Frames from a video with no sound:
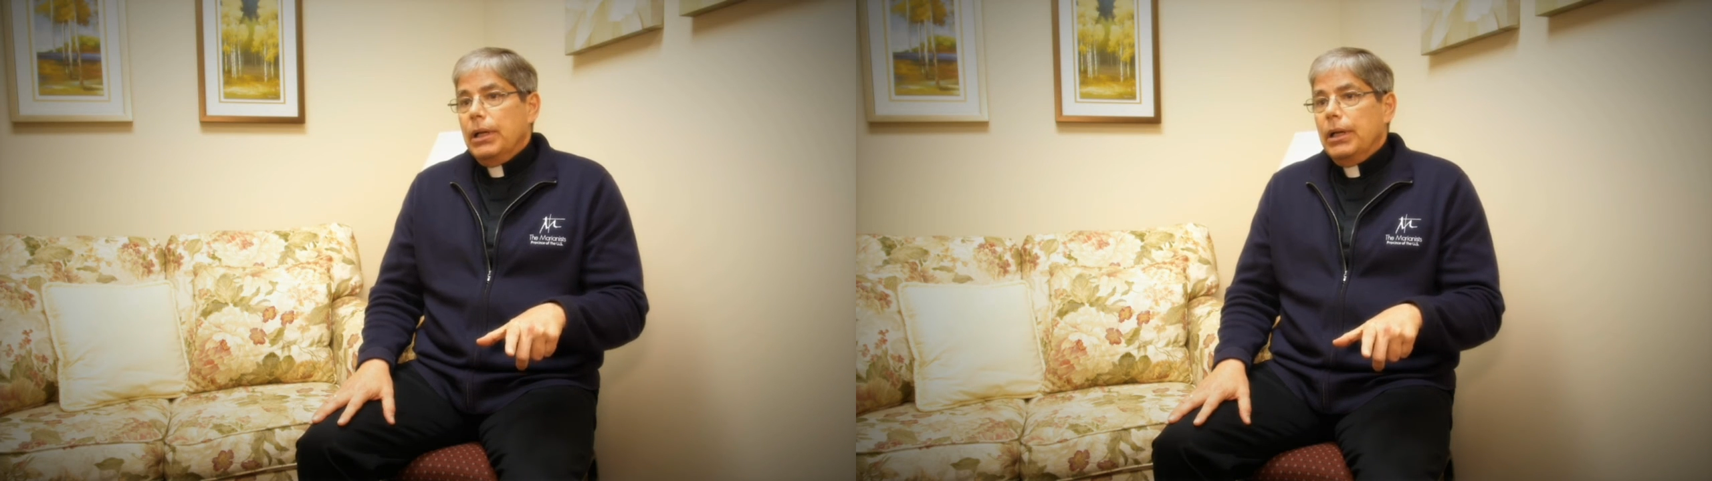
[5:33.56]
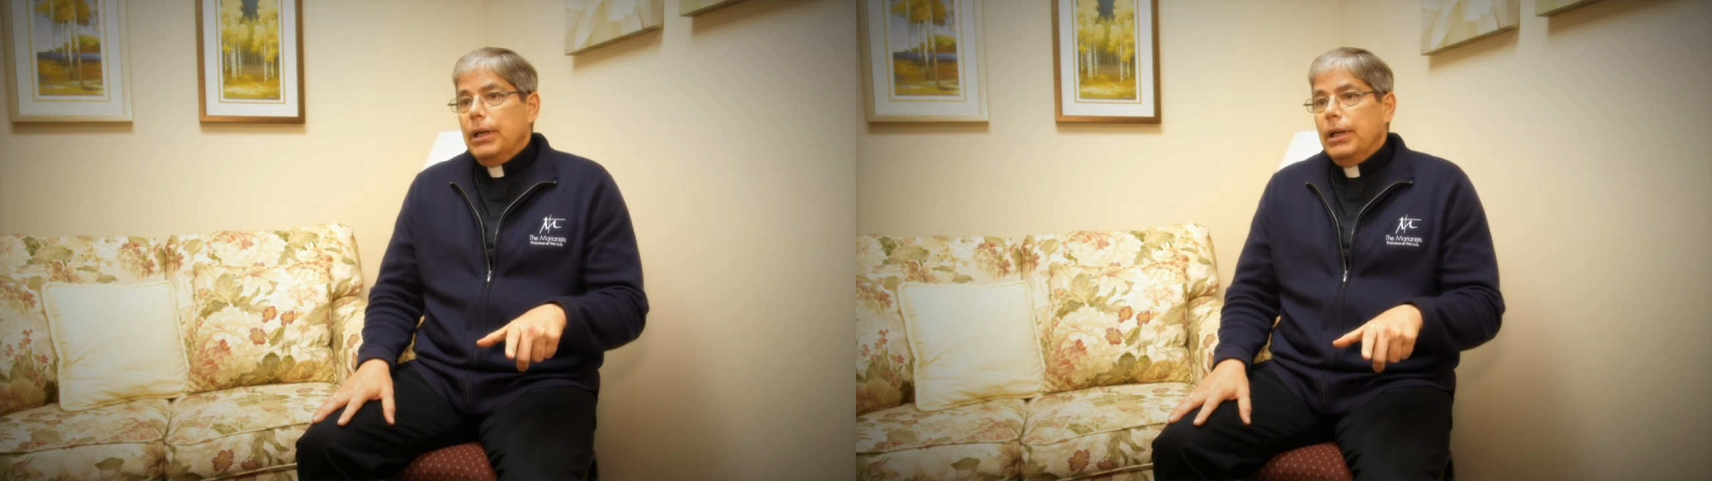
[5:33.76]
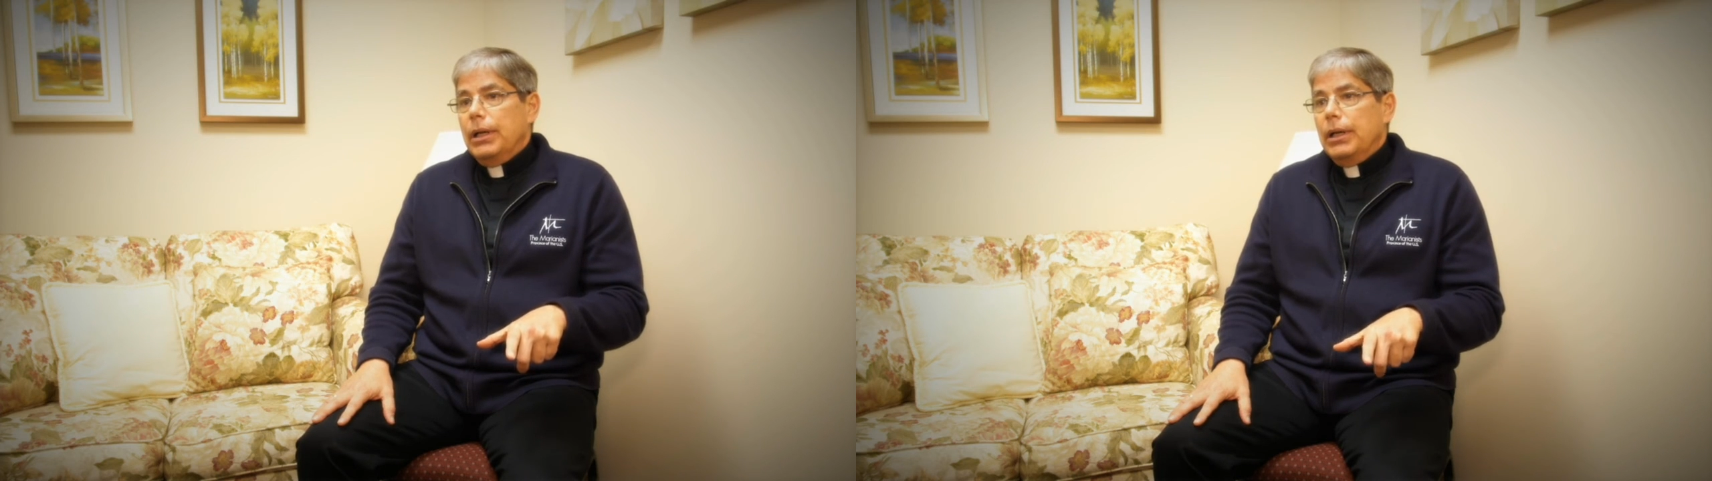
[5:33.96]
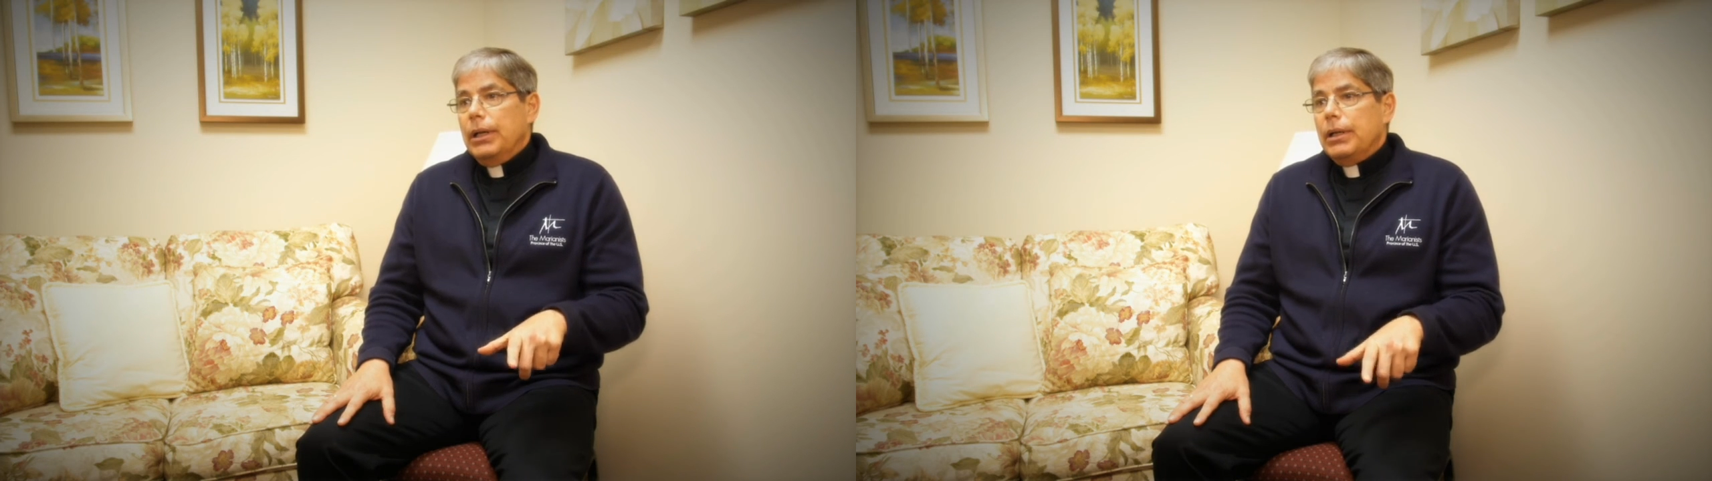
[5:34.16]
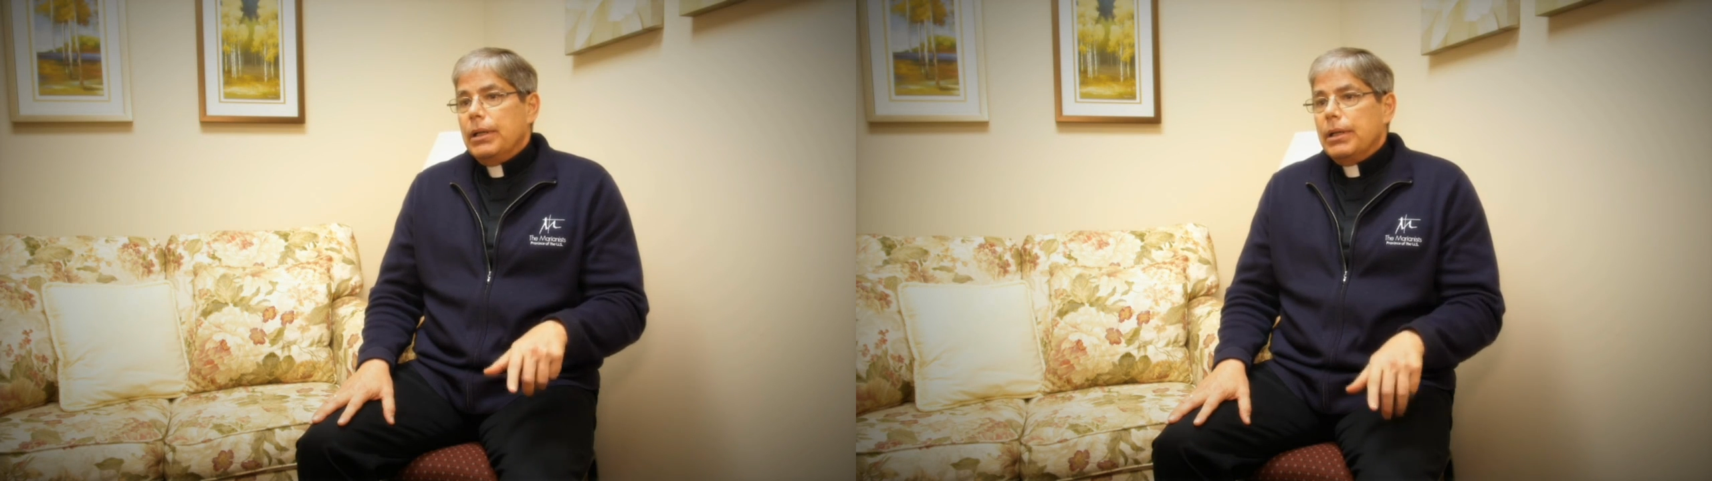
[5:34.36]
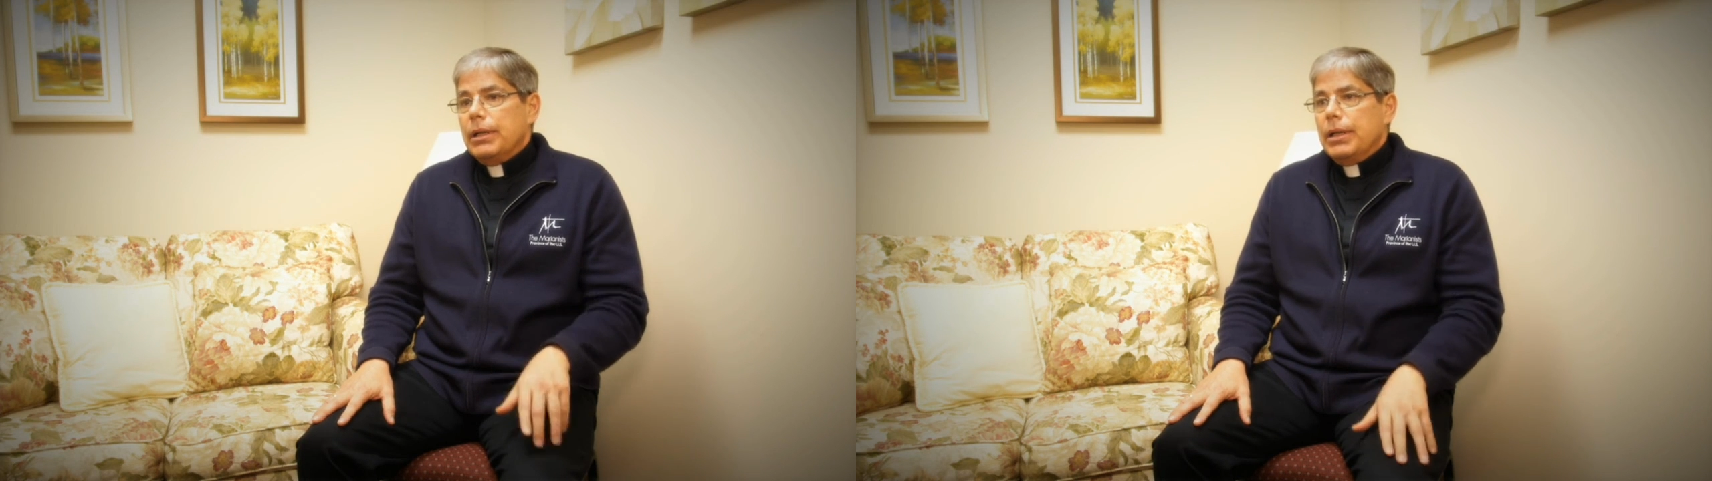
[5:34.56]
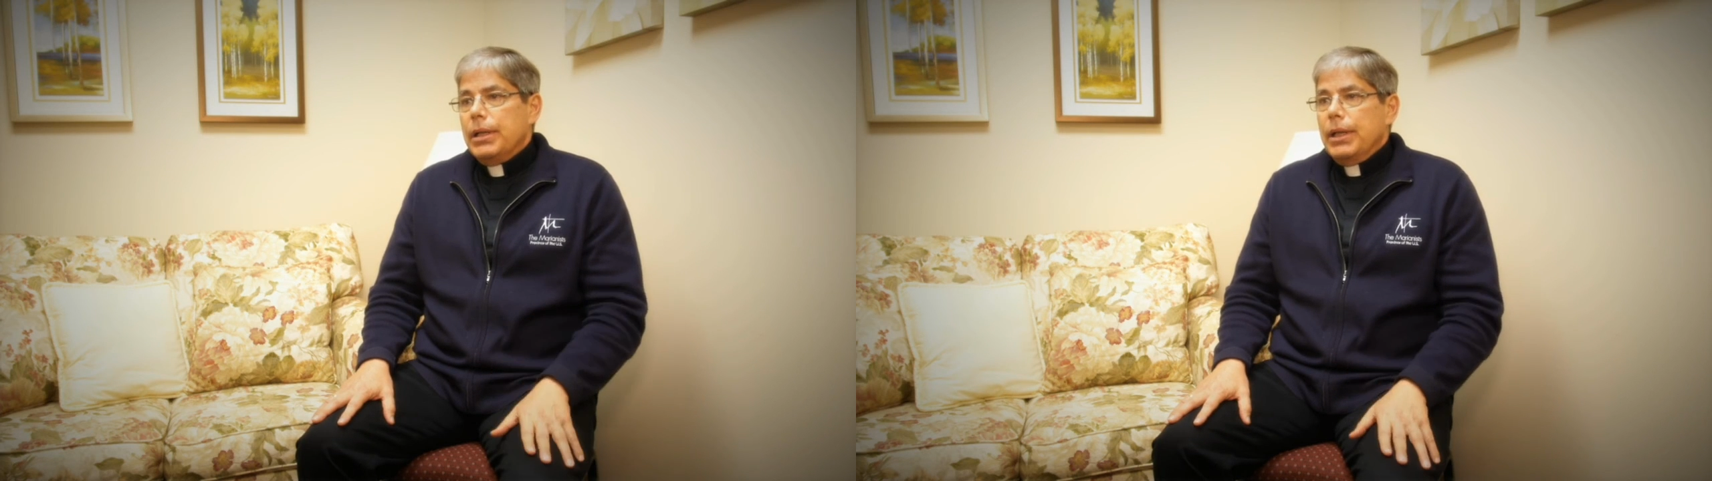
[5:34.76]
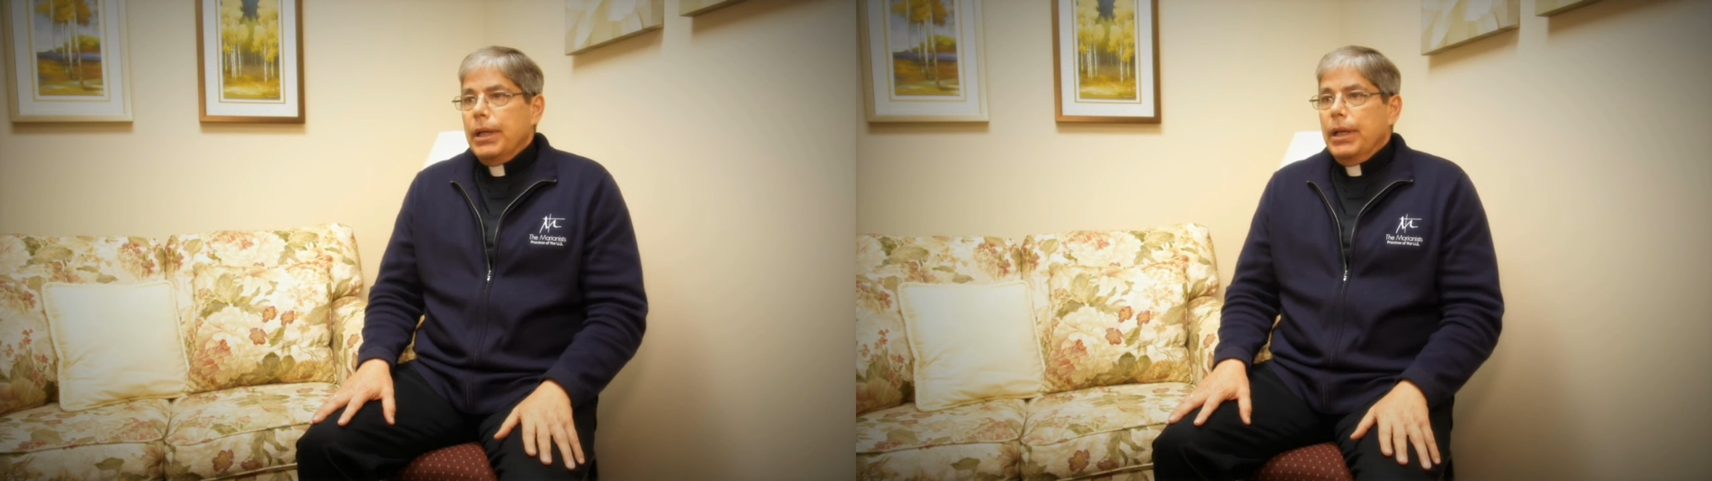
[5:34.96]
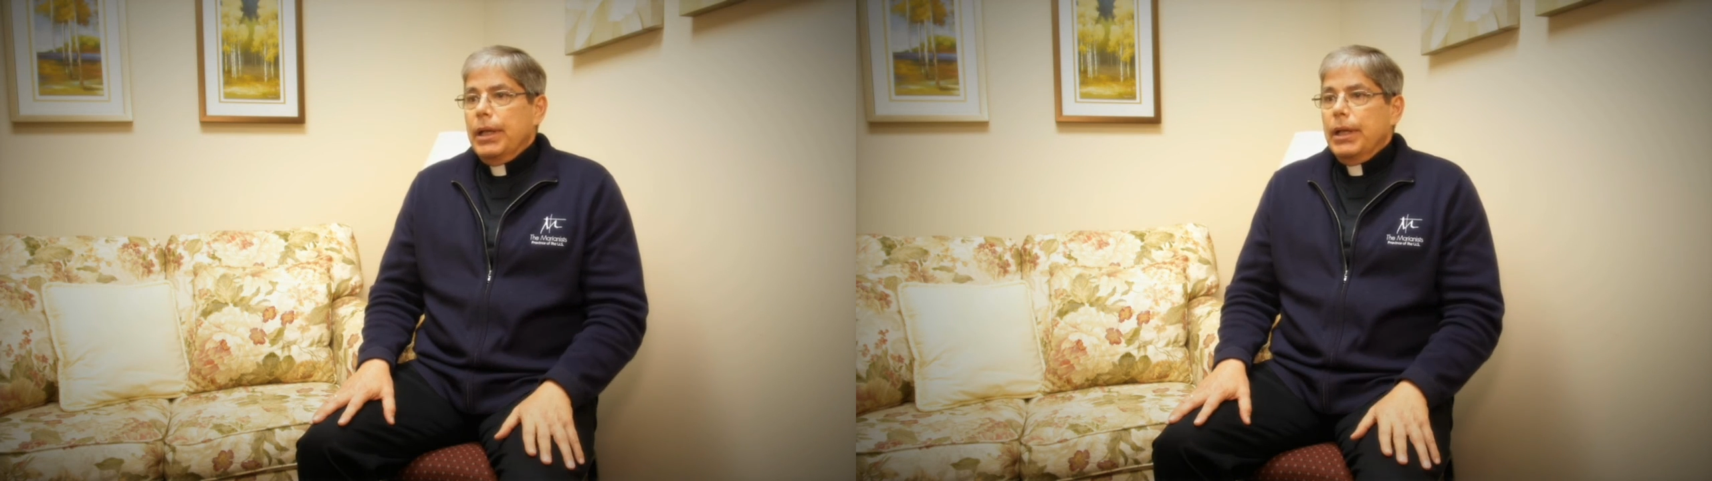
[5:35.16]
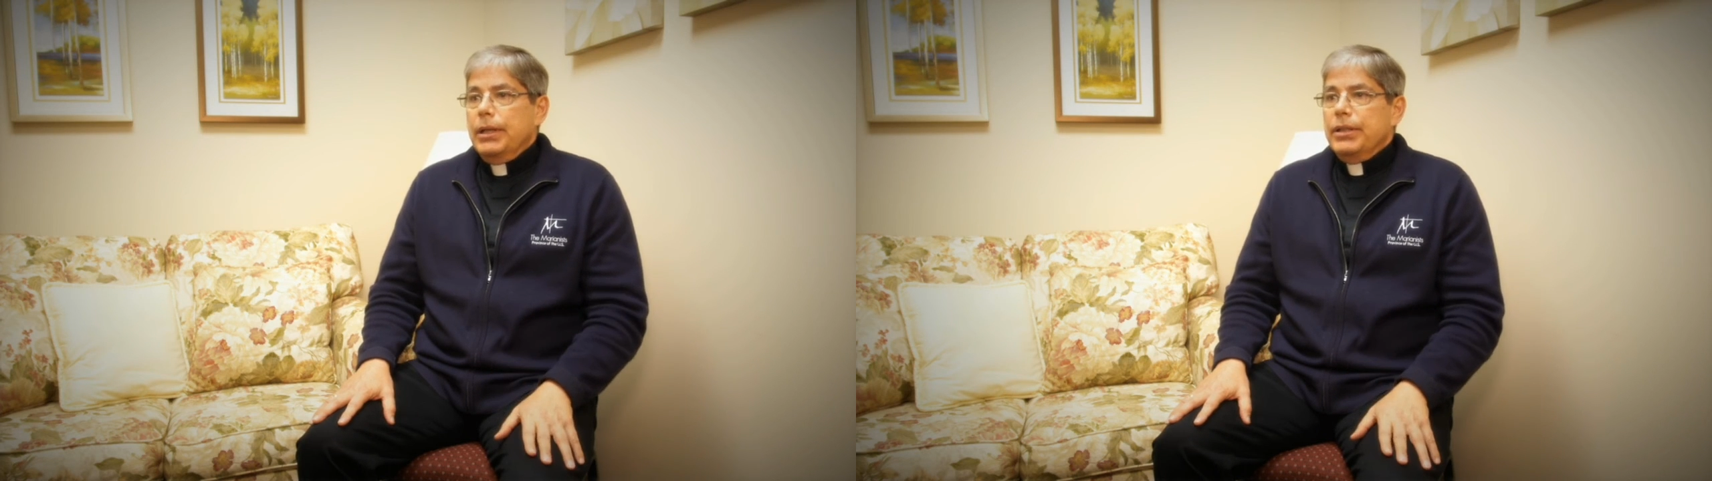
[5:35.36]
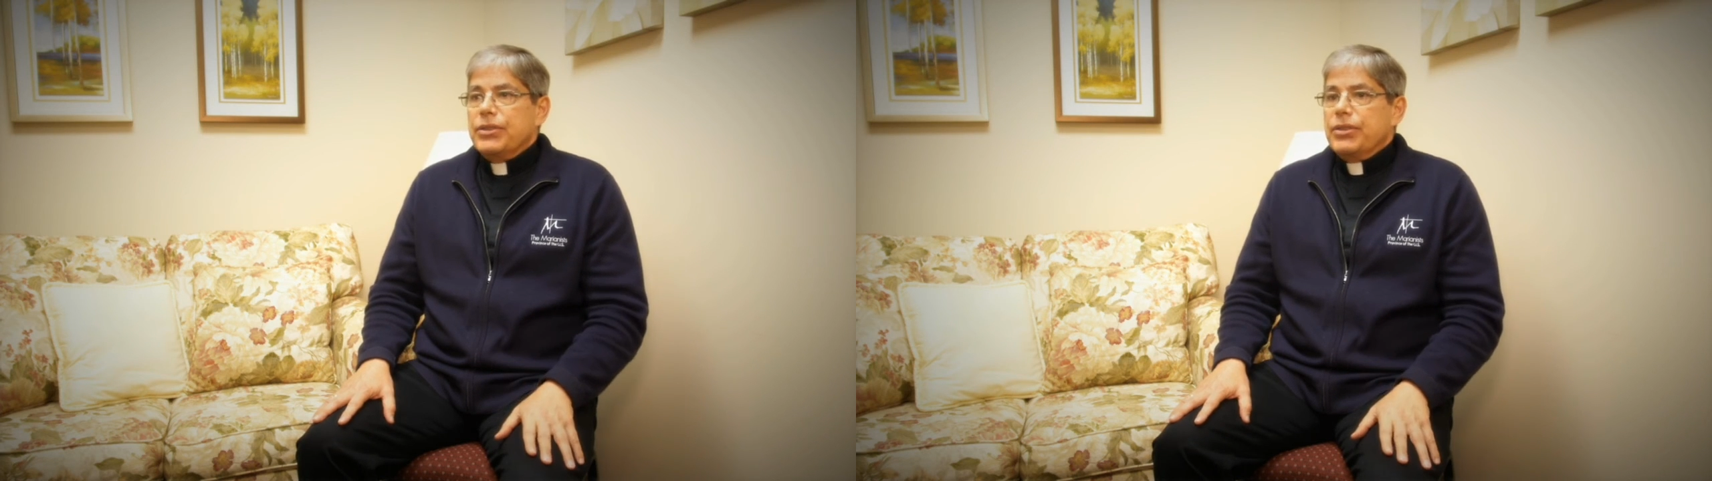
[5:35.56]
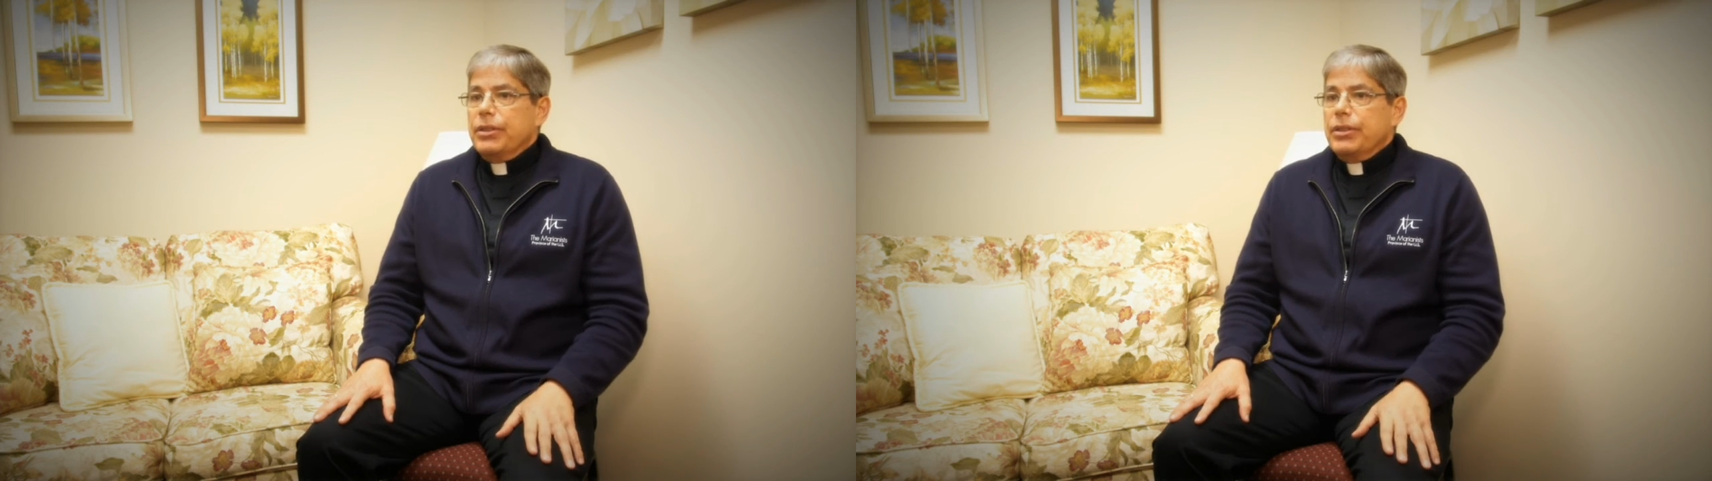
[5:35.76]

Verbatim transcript: Uh, and it's